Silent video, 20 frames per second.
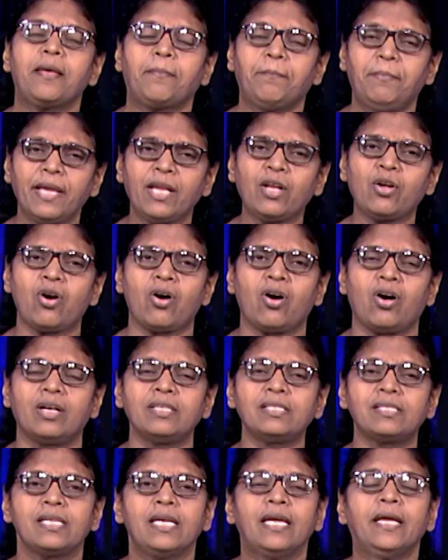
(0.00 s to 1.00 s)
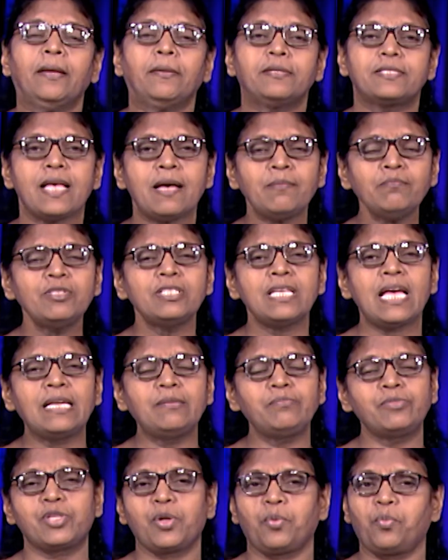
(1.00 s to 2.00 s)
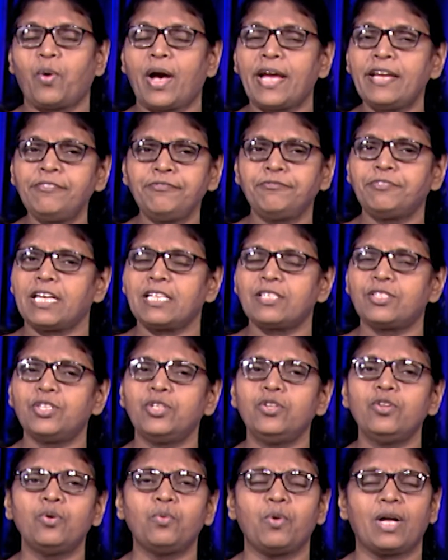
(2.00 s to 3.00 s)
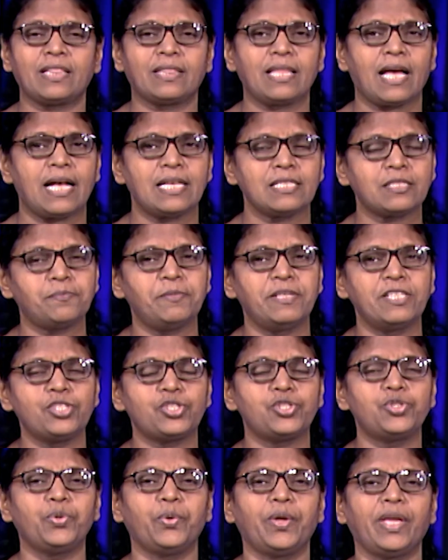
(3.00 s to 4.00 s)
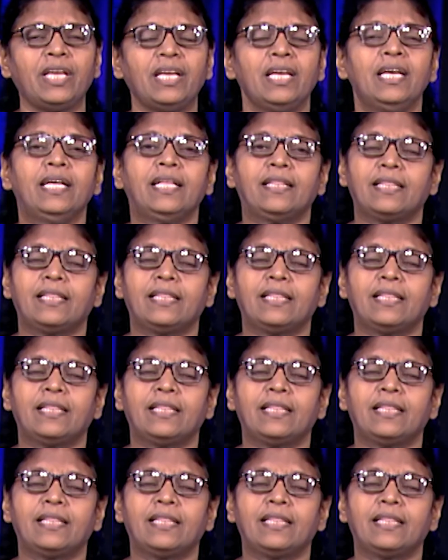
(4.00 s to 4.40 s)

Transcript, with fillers: because sometimes the wife doesn't know what the husband's doing,